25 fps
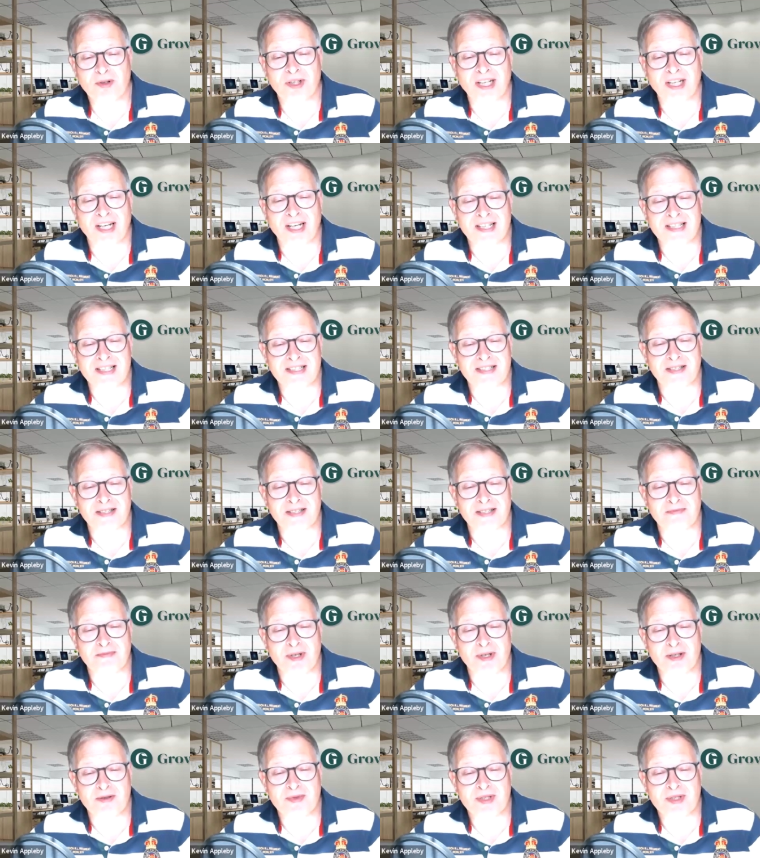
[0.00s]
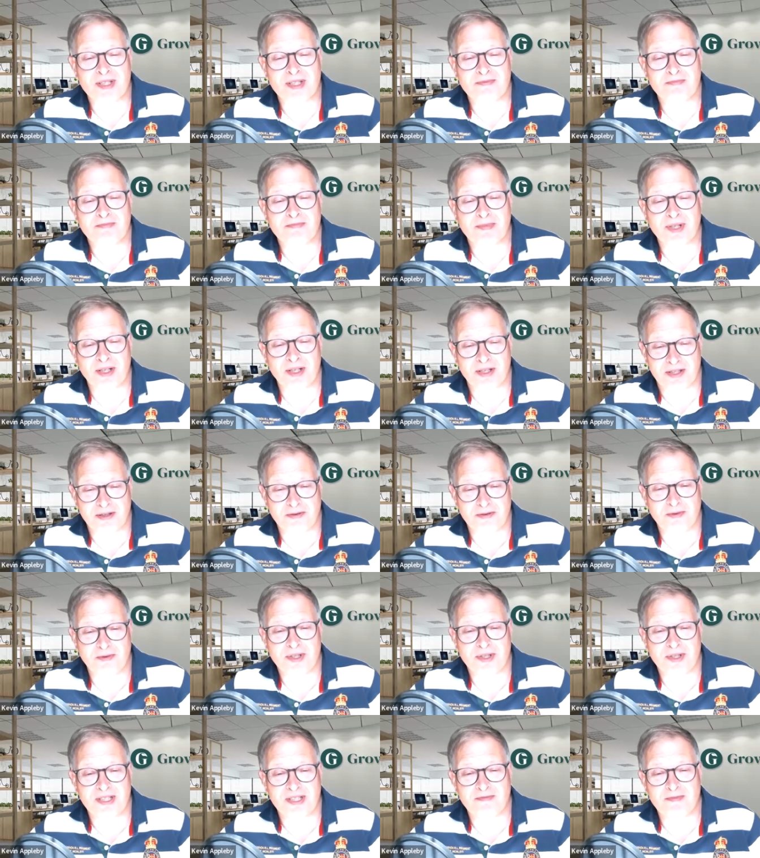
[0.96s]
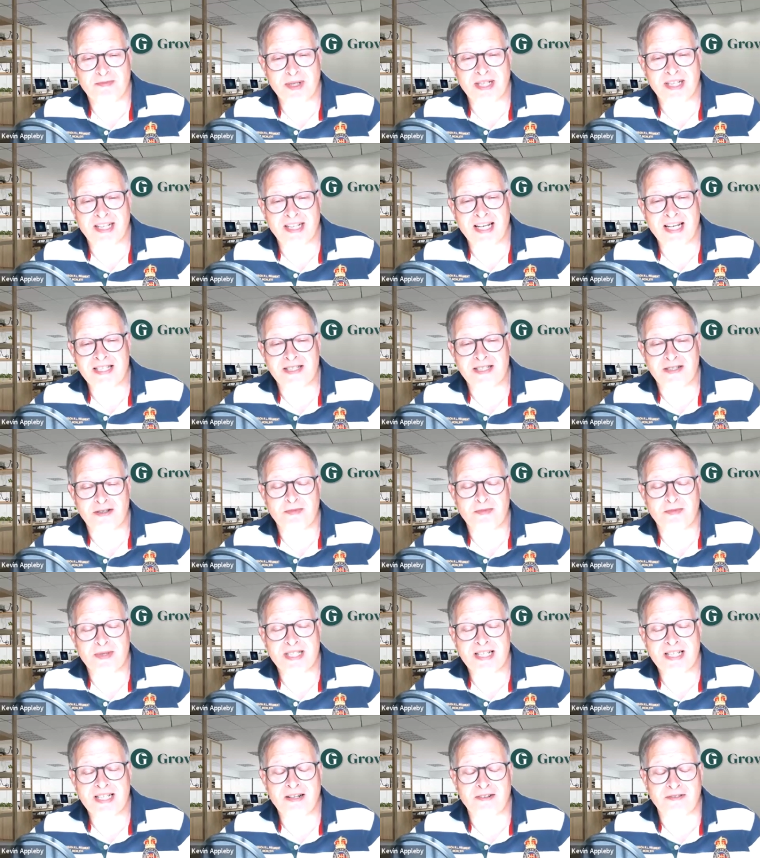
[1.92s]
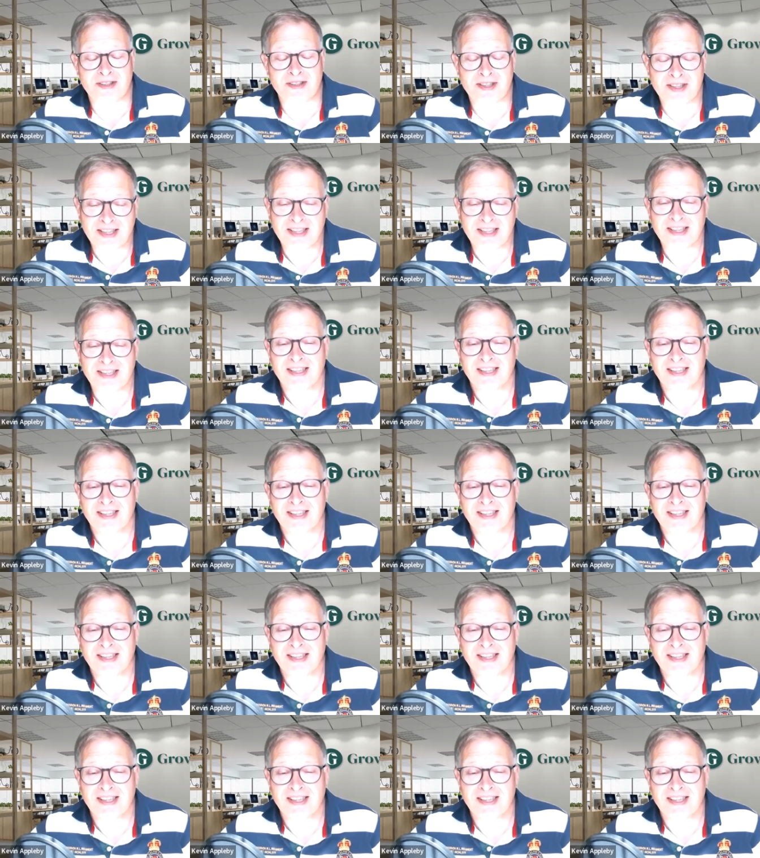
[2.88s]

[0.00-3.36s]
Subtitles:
podcasts at the moment, plus the ones I've been a guest on myself.